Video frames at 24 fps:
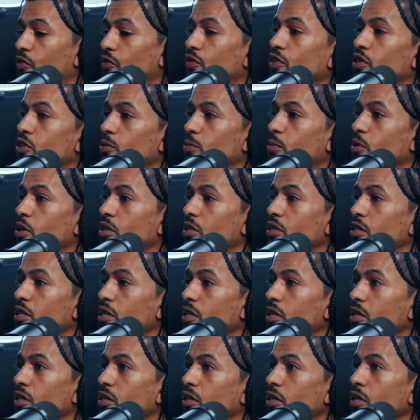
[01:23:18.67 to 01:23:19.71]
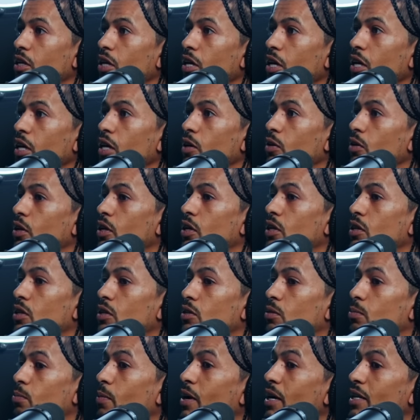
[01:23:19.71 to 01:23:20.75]
with French Montana.
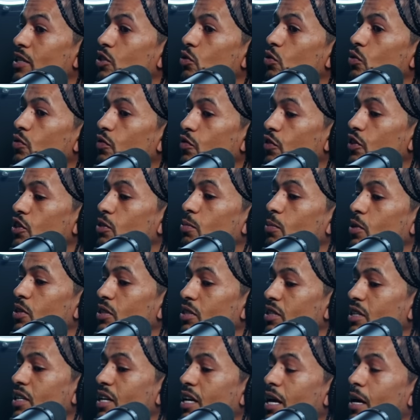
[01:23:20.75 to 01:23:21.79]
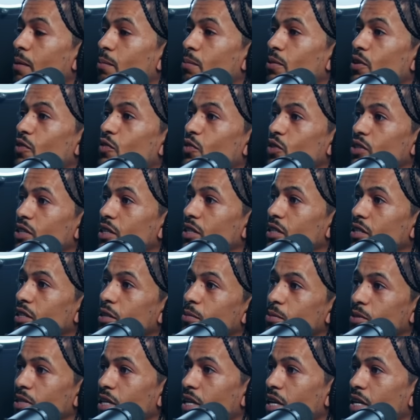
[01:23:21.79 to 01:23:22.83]
And mind you, French Montana had beef with the
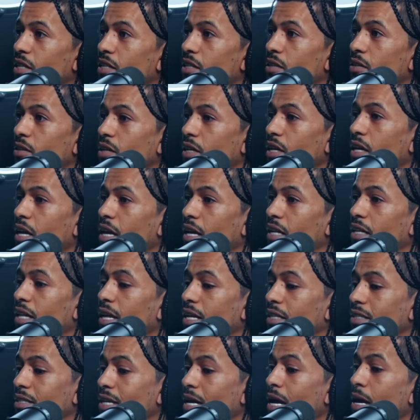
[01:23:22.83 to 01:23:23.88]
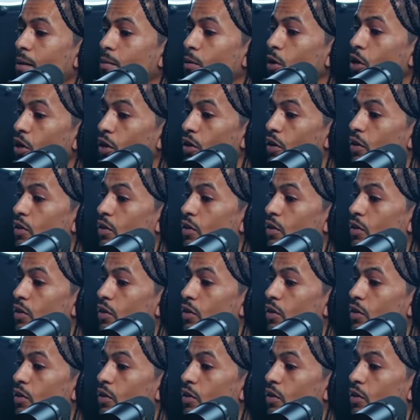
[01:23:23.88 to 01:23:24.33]
dipset at, at that time.